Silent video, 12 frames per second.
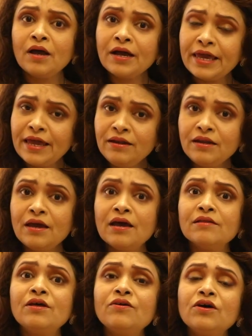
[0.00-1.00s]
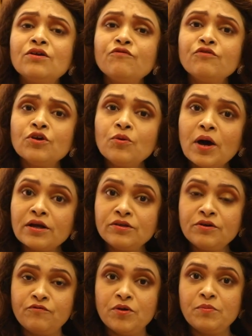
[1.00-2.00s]
Again, there are a few
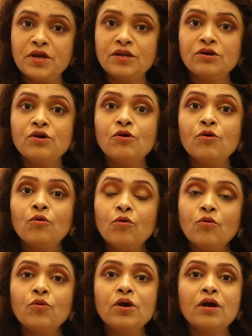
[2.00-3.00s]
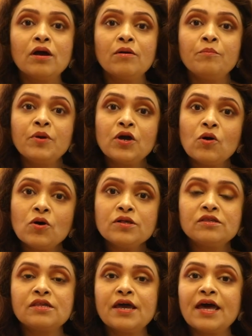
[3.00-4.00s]
other women who,
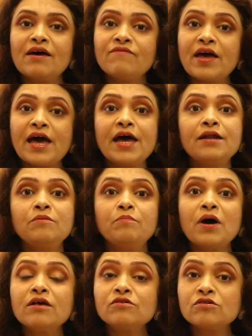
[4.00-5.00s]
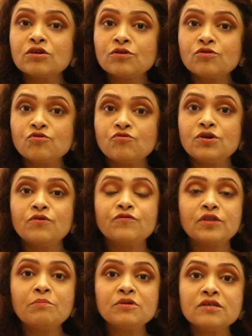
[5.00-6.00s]
because they have had past history of
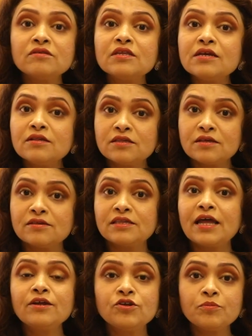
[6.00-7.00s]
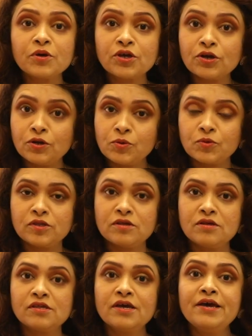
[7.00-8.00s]
some diseases like
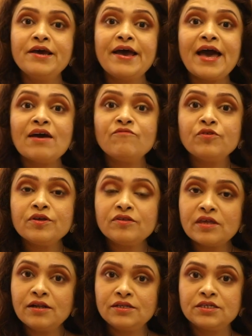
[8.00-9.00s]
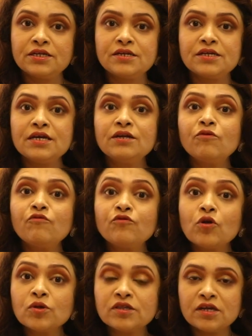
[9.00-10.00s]
tuberculosis, have resulted in a
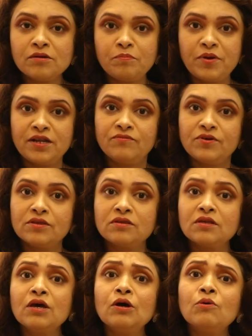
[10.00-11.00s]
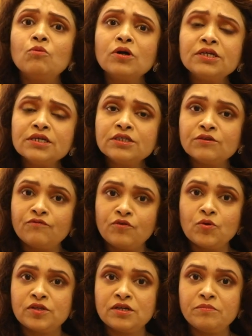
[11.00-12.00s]
frozen pelvis. What is
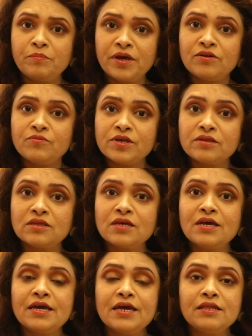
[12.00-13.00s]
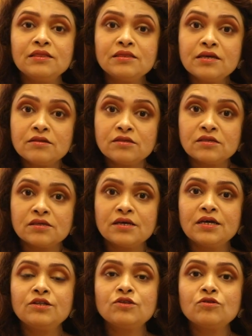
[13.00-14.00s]
frozen pelvis? In this,
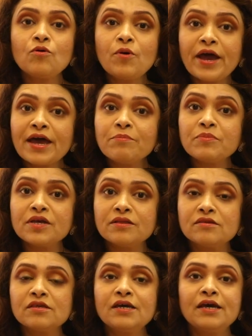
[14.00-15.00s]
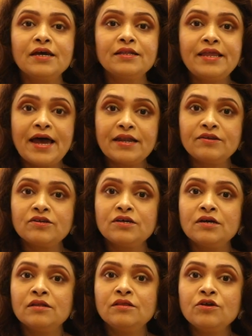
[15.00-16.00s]
it so happens that
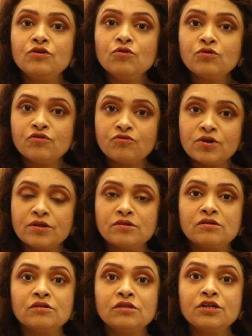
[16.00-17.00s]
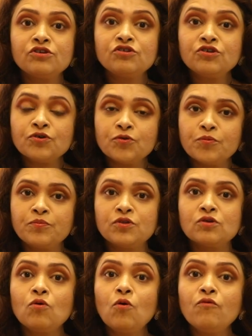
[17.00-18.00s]
the uterus, the
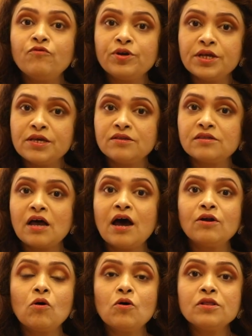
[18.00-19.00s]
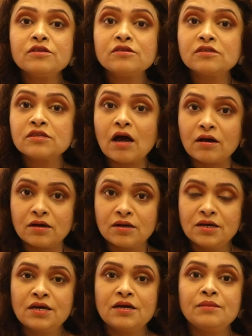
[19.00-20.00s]
tubes, ovaries are all stuck.
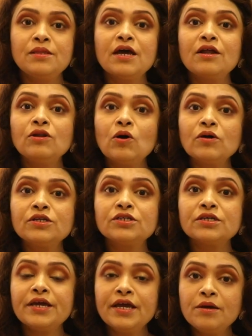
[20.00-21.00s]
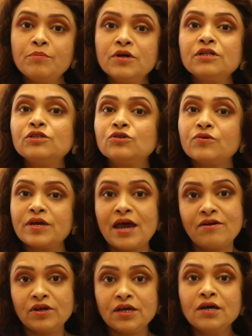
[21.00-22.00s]
They are not able to
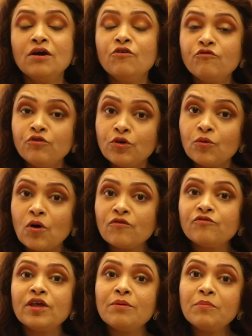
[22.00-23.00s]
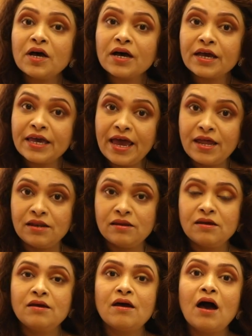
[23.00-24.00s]
carry. Few of them
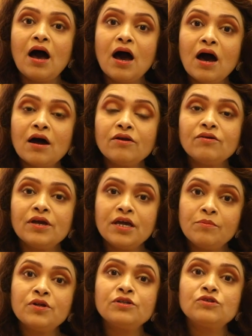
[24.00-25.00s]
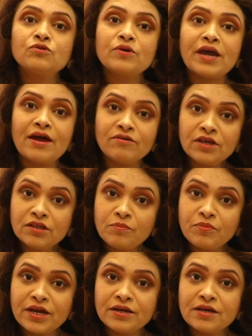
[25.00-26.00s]
again are able to carry the
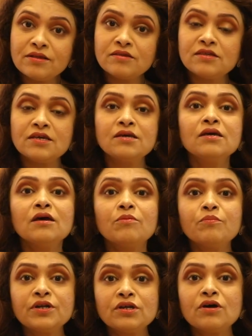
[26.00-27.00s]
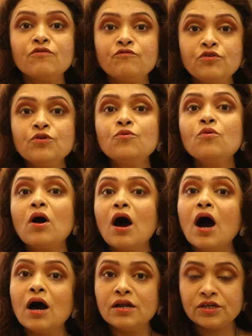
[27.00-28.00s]
pregnancy, but a few
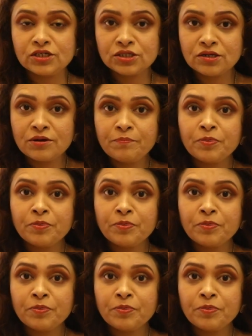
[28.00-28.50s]
aren't.